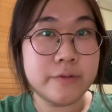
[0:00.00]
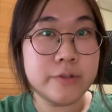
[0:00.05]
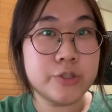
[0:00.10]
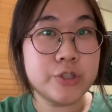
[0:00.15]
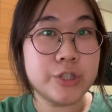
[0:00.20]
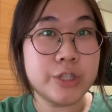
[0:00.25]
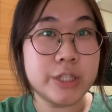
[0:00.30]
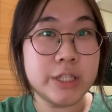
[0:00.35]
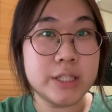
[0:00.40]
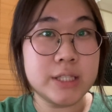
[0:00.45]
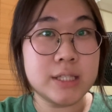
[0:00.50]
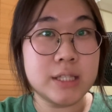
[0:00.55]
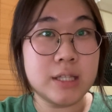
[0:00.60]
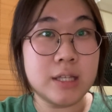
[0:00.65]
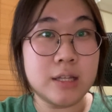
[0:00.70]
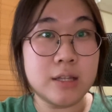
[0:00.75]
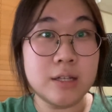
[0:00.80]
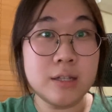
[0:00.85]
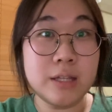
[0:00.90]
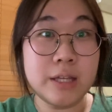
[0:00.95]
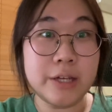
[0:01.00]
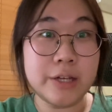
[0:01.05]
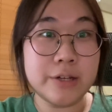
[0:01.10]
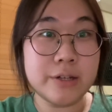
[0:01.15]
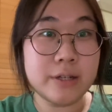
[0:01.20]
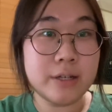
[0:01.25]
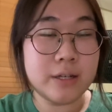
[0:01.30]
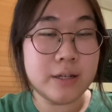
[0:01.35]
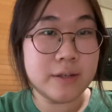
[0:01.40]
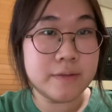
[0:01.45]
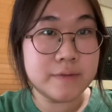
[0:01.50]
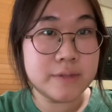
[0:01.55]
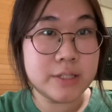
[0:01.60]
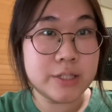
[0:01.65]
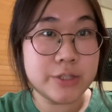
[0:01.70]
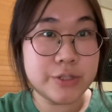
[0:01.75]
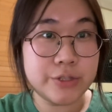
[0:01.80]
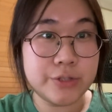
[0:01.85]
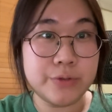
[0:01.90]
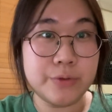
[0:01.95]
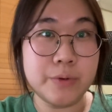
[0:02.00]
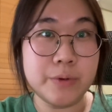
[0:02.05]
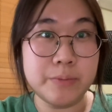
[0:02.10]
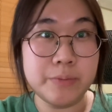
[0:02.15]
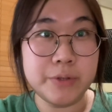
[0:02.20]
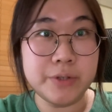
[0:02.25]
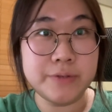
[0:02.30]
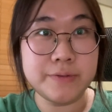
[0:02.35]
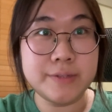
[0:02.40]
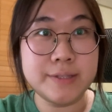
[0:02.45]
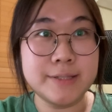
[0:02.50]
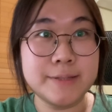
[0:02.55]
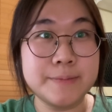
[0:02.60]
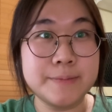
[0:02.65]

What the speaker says: she needs another layer of tissue removed.